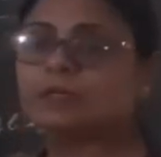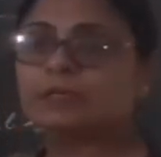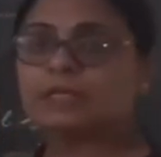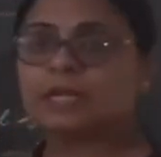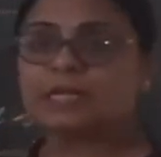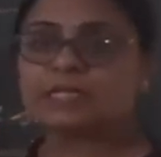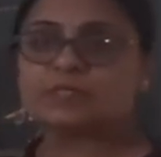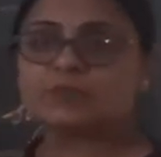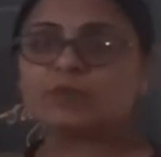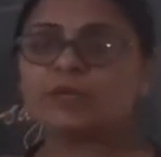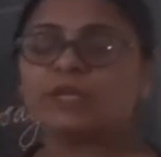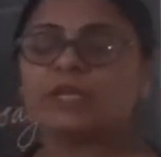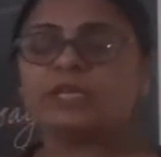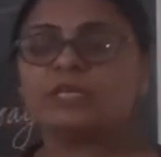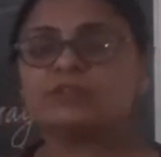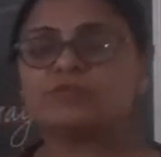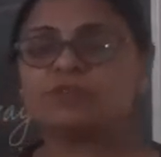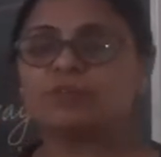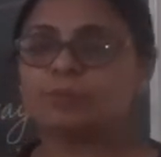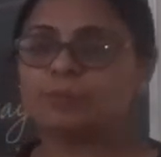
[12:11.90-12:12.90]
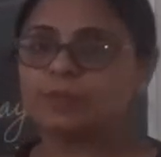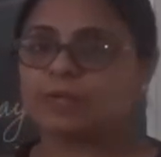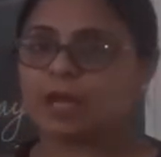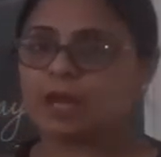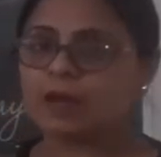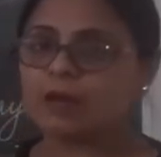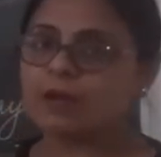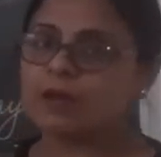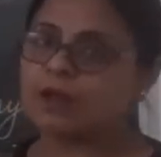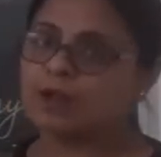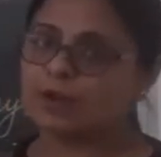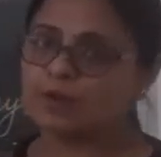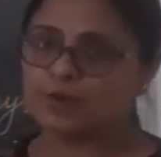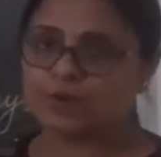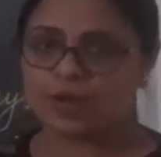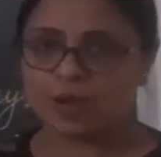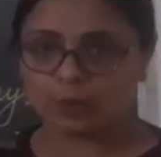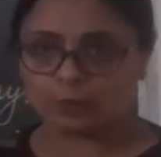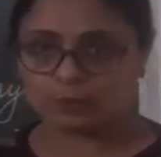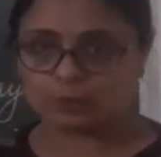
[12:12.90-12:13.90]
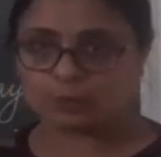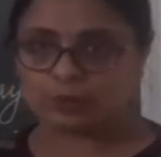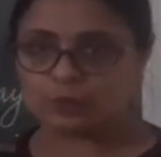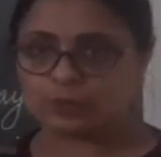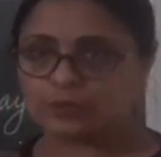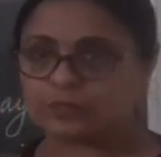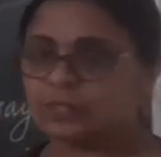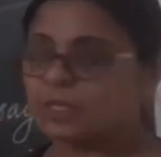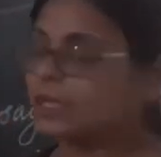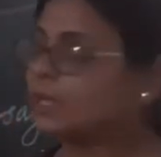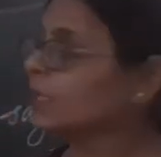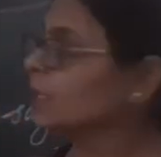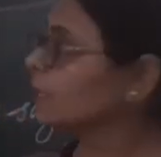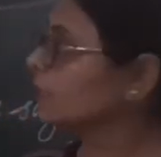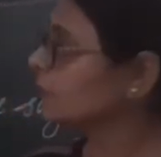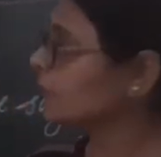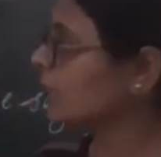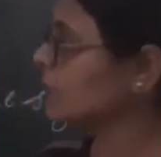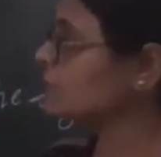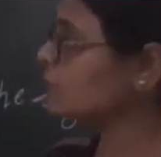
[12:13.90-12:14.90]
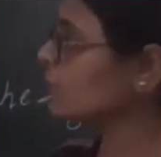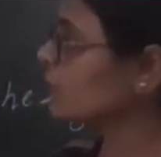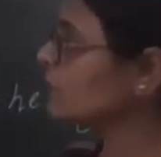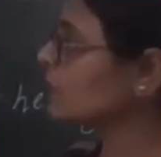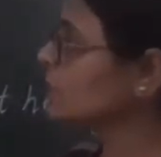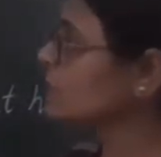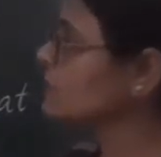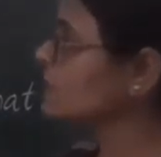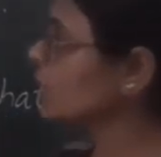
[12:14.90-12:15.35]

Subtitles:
That's why it will be our noun clause. That's why it is